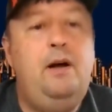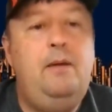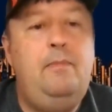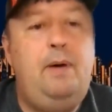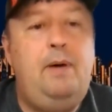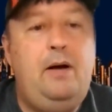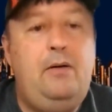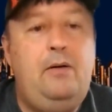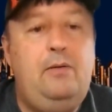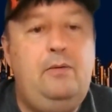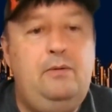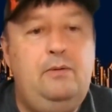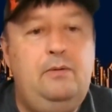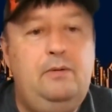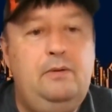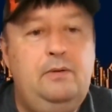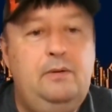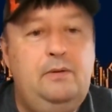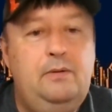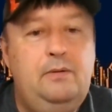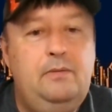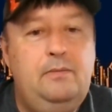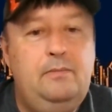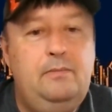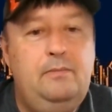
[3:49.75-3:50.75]
about
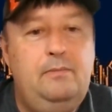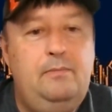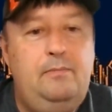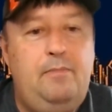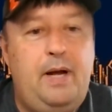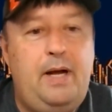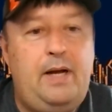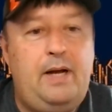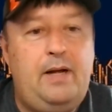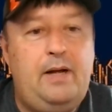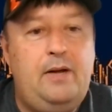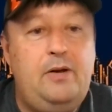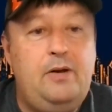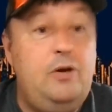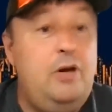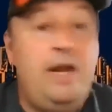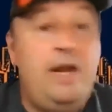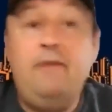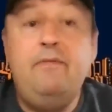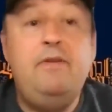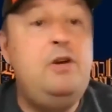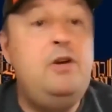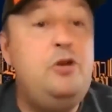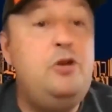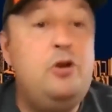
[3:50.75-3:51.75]
Becca
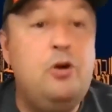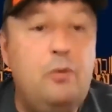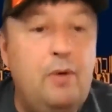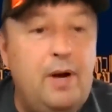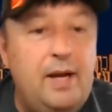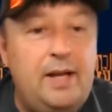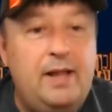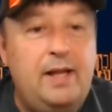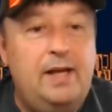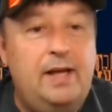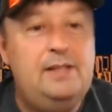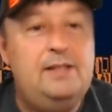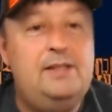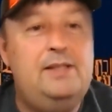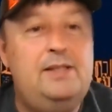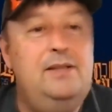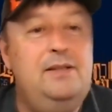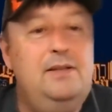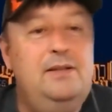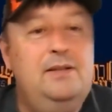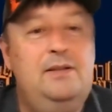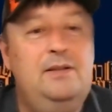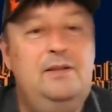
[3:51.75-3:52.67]
even doing this?